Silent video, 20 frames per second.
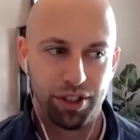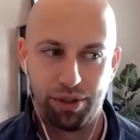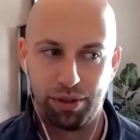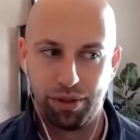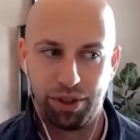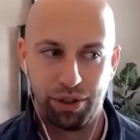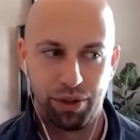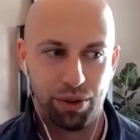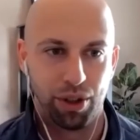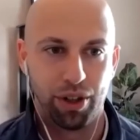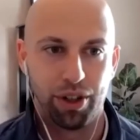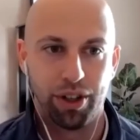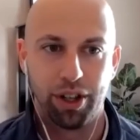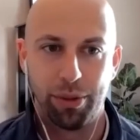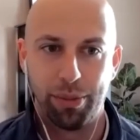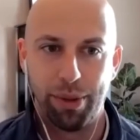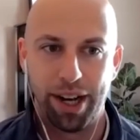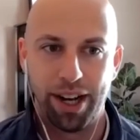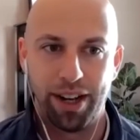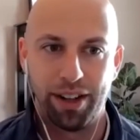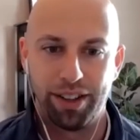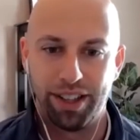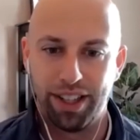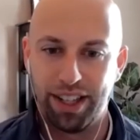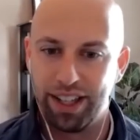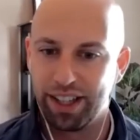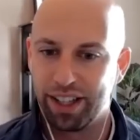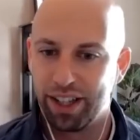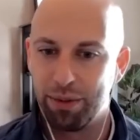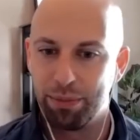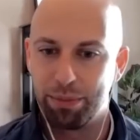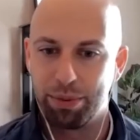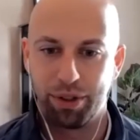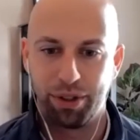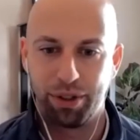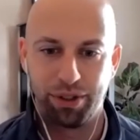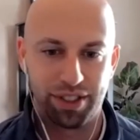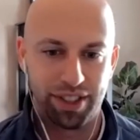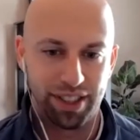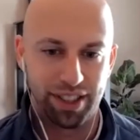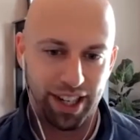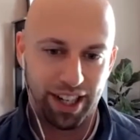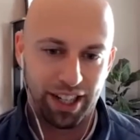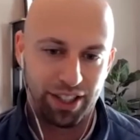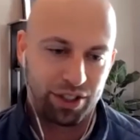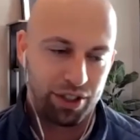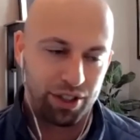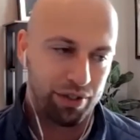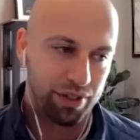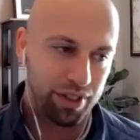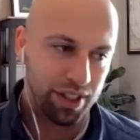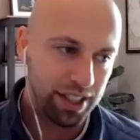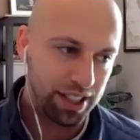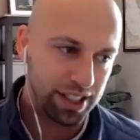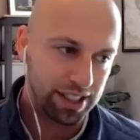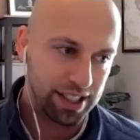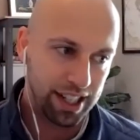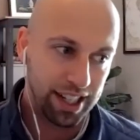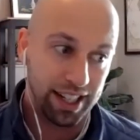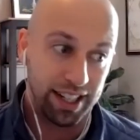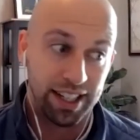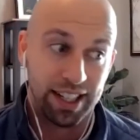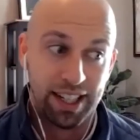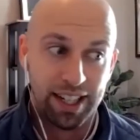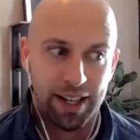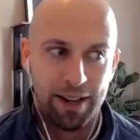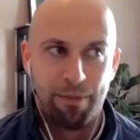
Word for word: you you learn about the income producing nature of real estate.